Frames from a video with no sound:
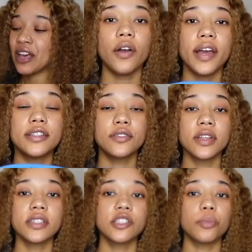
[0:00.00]
Okay, so
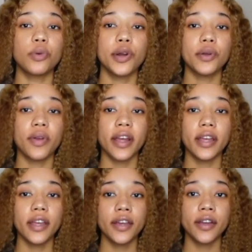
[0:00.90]
this is the board right
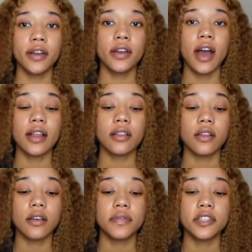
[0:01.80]
here. I
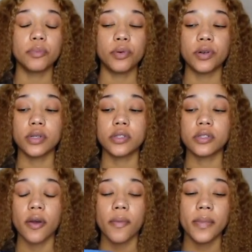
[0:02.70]
love this board
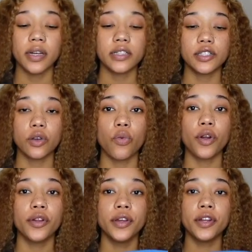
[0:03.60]
so much. So
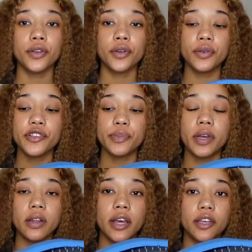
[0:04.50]
what you're gonna do is
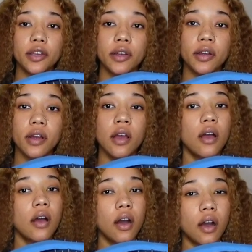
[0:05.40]
put like your
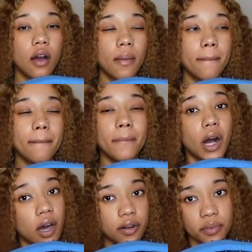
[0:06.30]
um
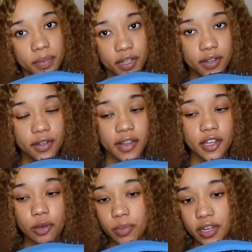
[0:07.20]
bottom here
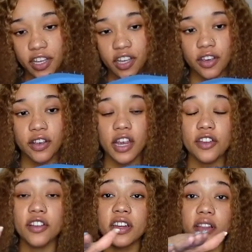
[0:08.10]
like your butt here and
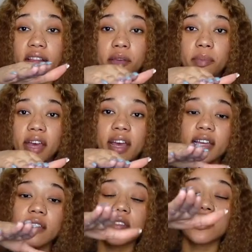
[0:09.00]
you're gonna lay
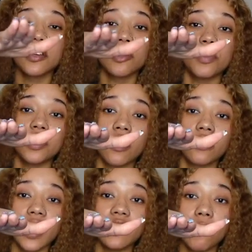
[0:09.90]
back and this is gonna be
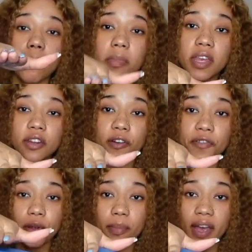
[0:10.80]
on like the mid
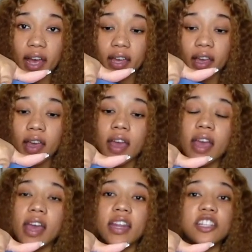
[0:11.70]
of your back
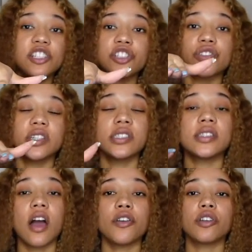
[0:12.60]
and it just
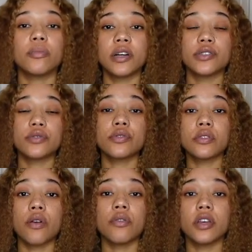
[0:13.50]
stretches out your muscles
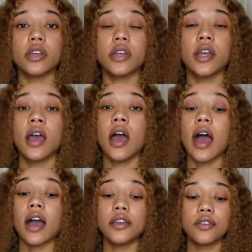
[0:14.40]
so good
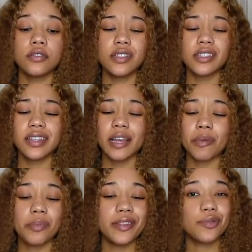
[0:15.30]
I use this like
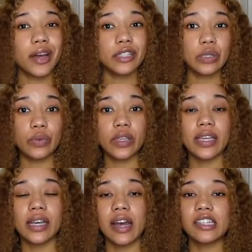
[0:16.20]
maybe twice a
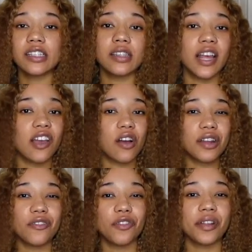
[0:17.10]
week and I just lay on
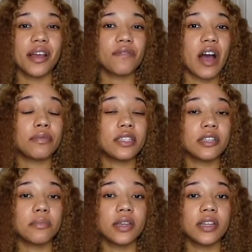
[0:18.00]
it for like five to
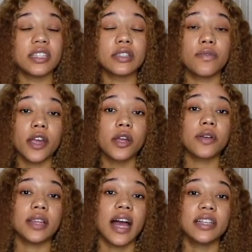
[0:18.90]
10 minutes. It's very
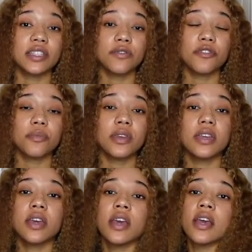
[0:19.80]
relaxing for
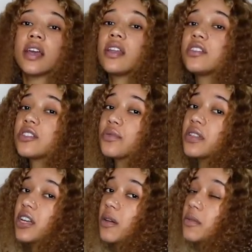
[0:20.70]
me and it just
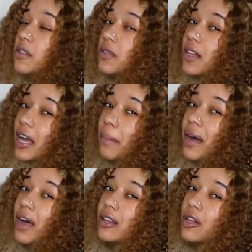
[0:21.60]
really helps me with like
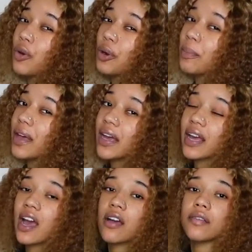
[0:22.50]
my lower
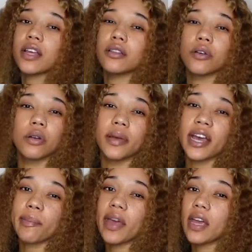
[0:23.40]
back. I have like lower
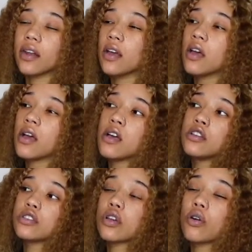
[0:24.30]
back pain.
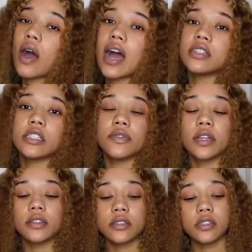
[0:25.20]
So I just feel
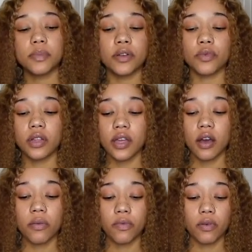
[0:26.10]
like this has been really
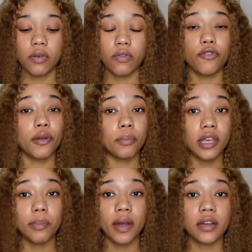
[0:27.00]
helpful for
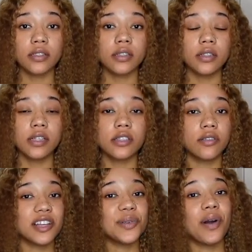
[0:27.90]
me personally. So
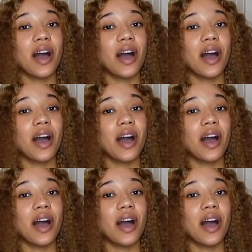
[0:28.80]
that's why